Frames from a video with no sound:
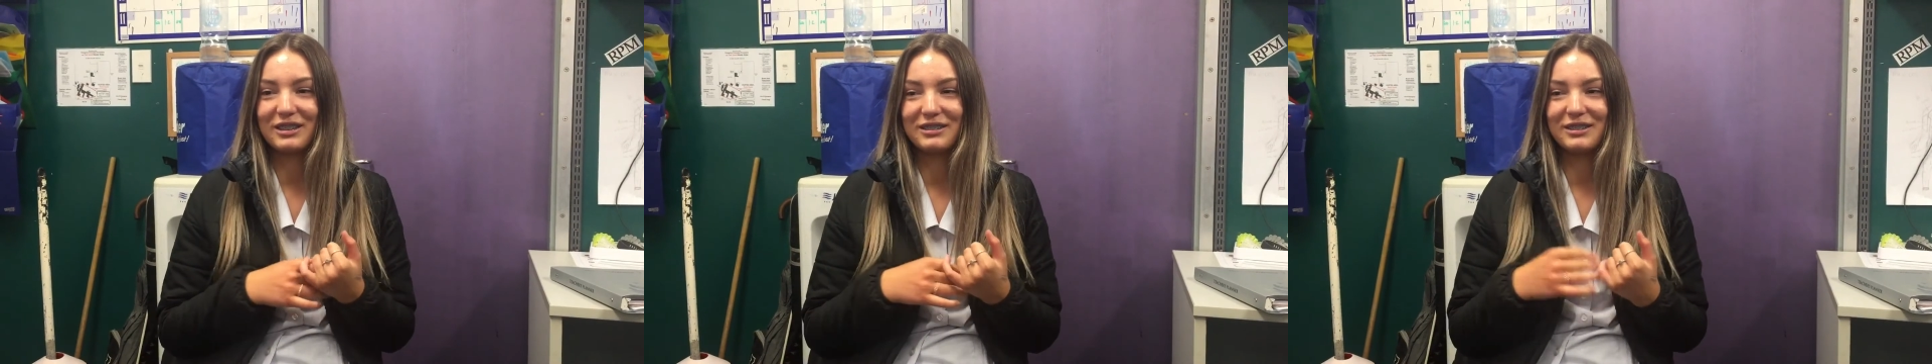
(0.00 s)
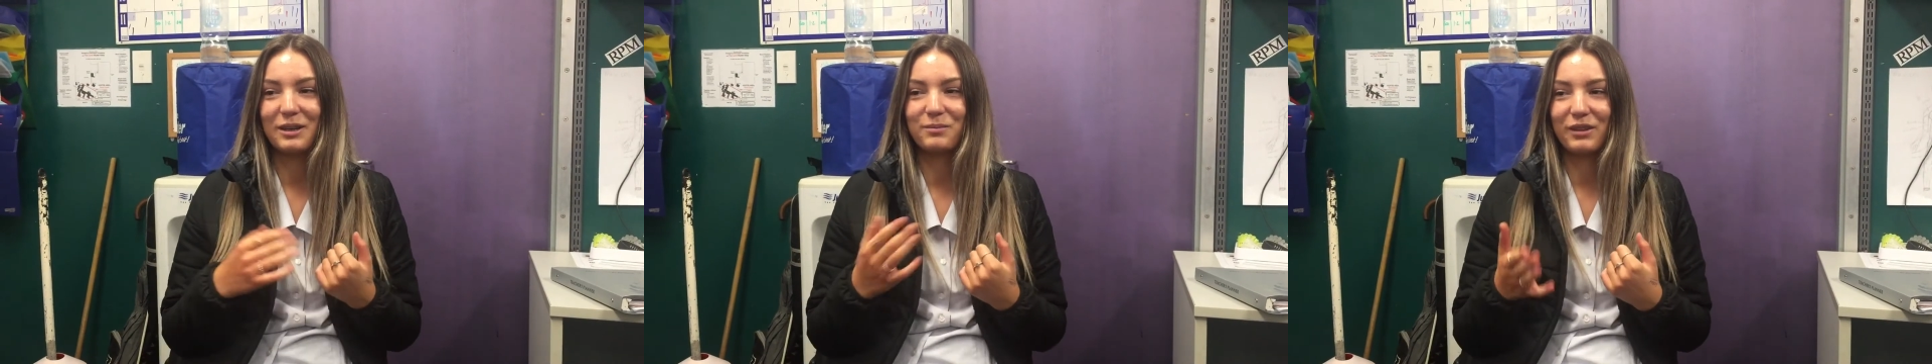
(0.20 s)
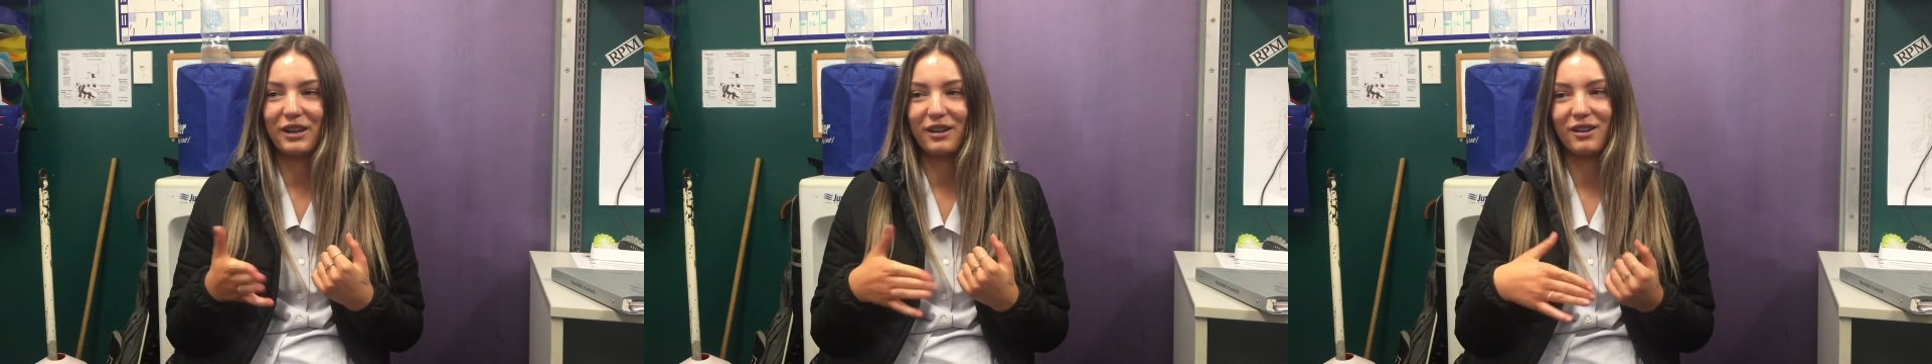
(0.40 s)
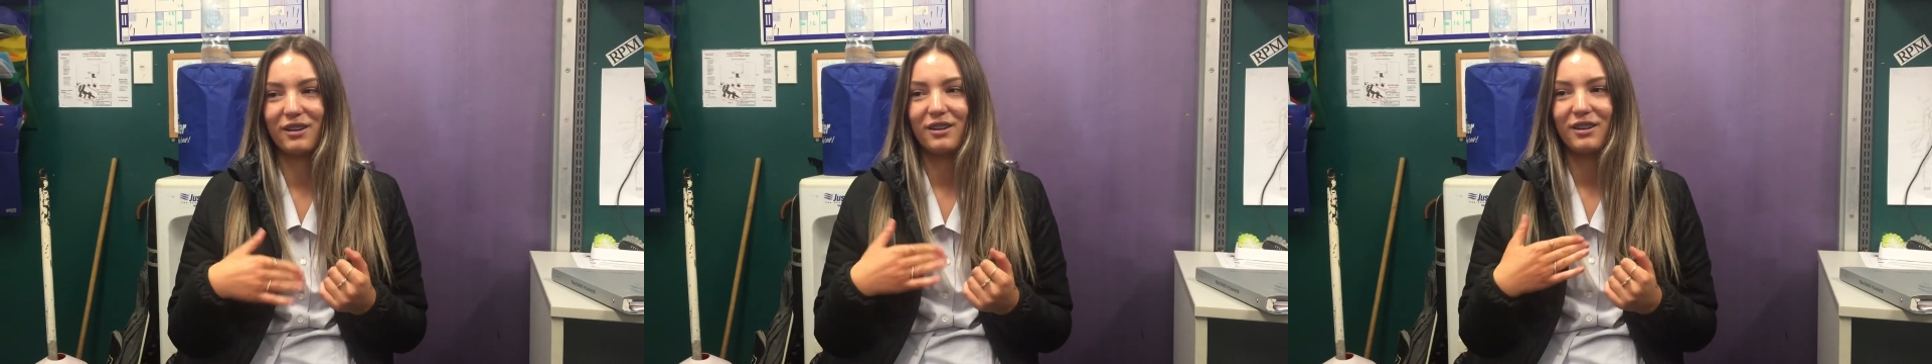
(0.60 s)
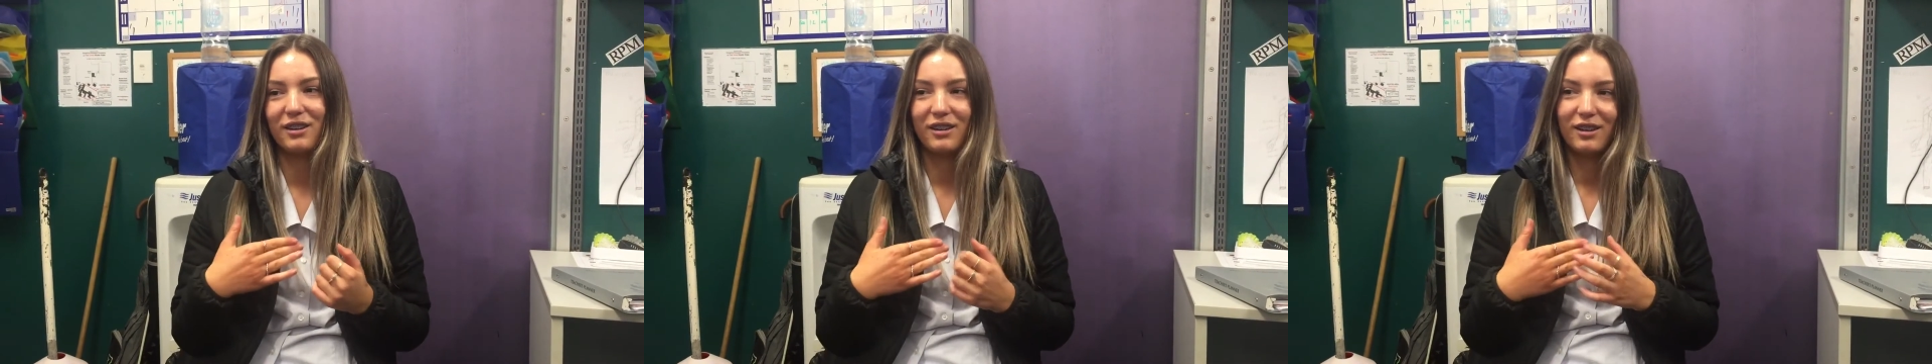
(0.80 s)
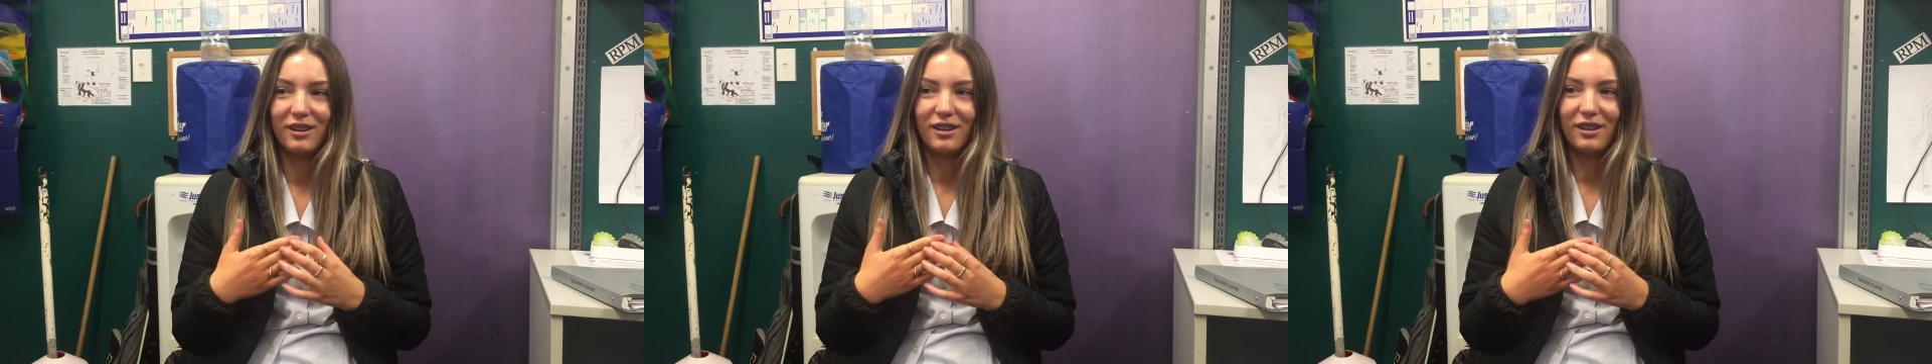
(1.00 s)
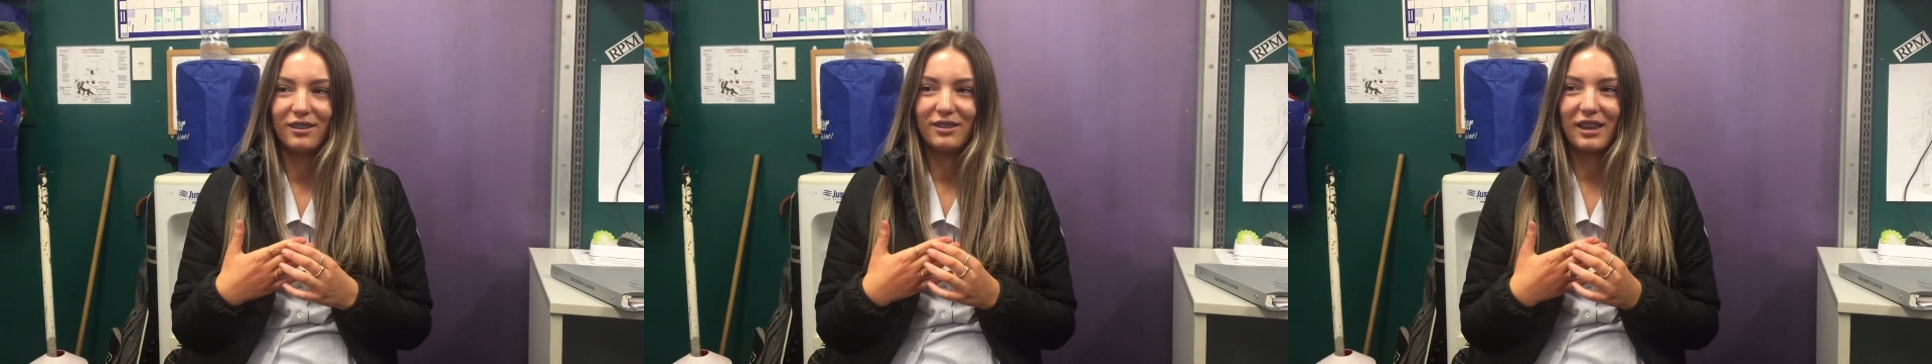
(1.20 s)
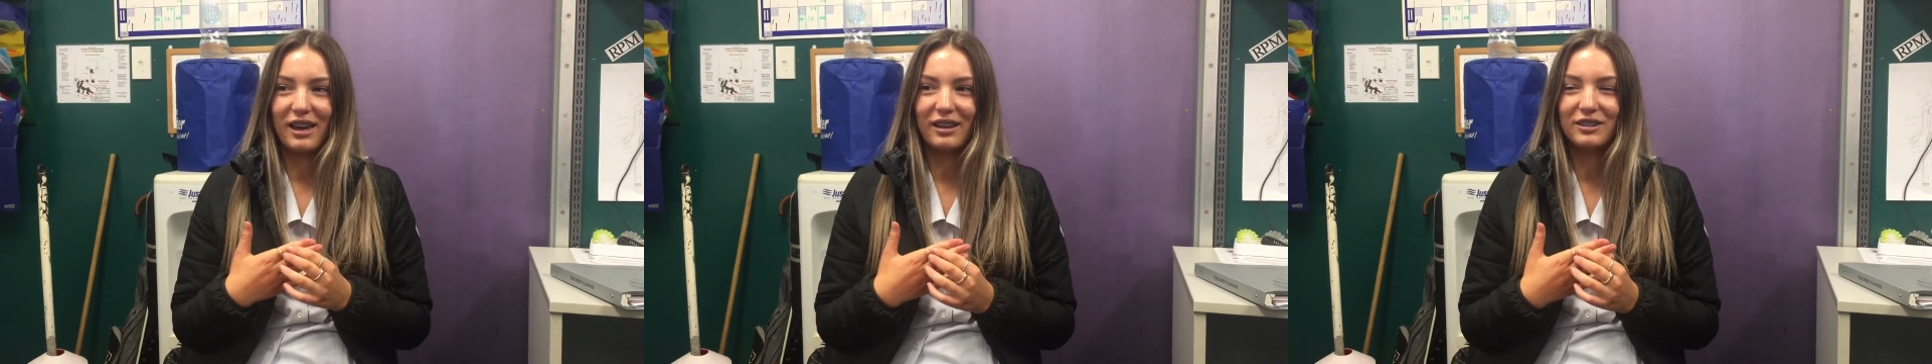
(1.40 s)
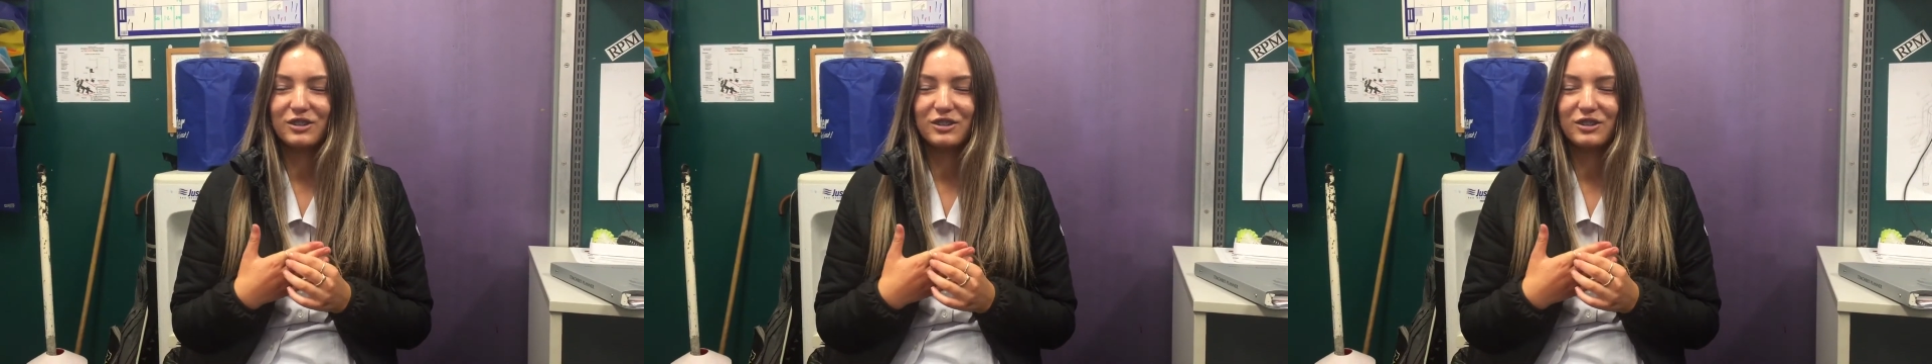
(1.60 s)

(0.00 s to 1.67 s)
it is something that